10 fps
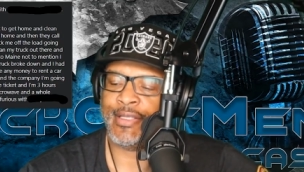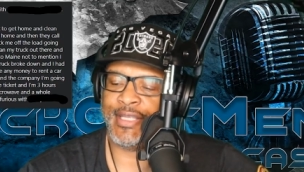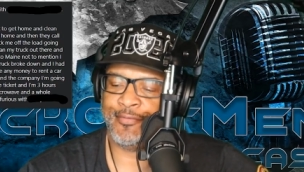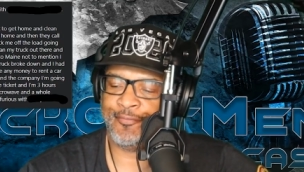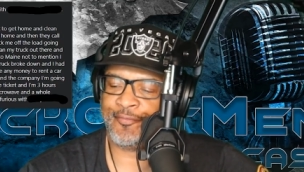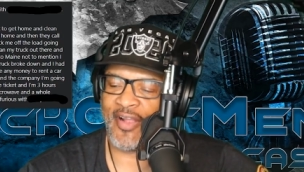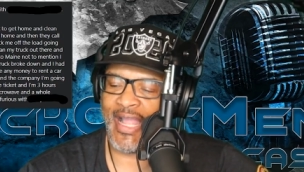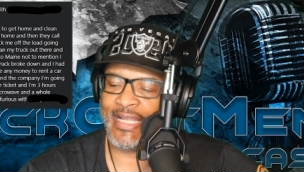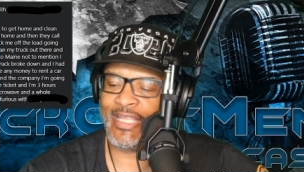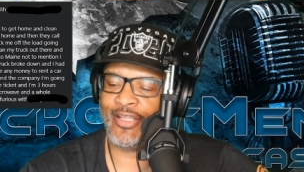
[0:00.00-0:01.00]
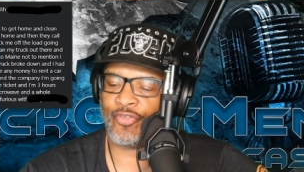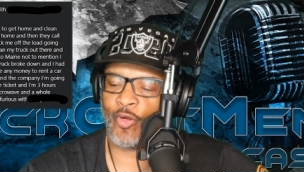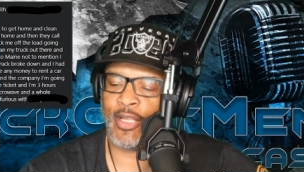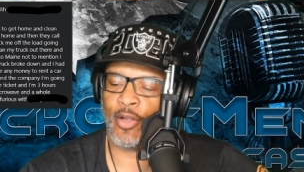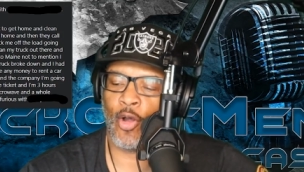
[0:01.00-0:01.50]
and find his
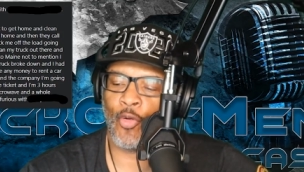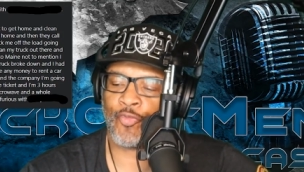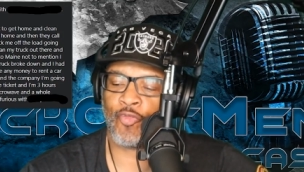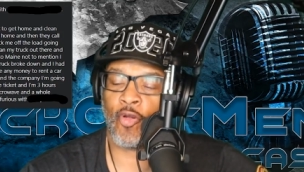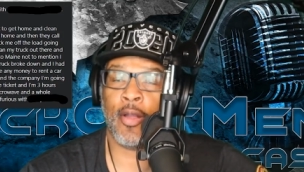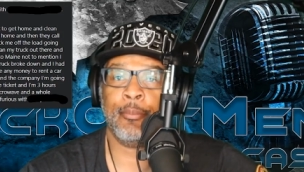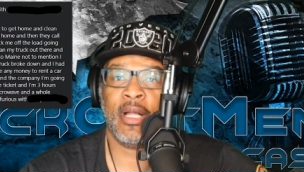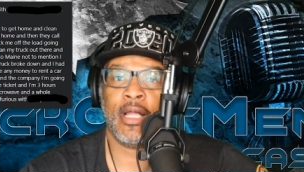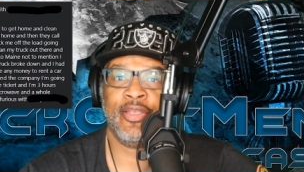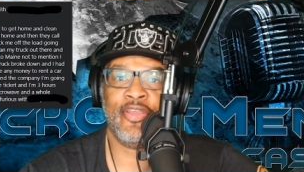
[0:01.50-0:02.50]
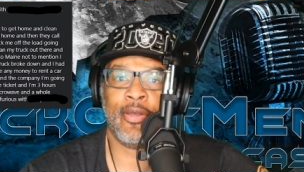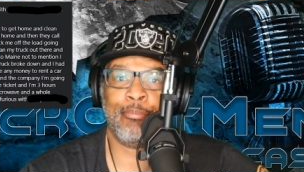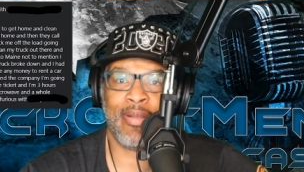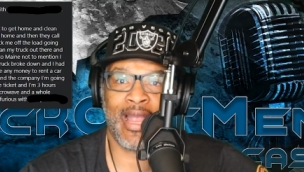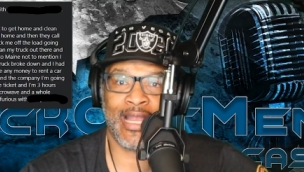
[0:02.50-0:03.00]
way home from
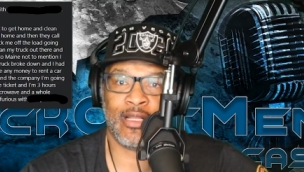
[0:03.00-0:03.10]
Nebraska.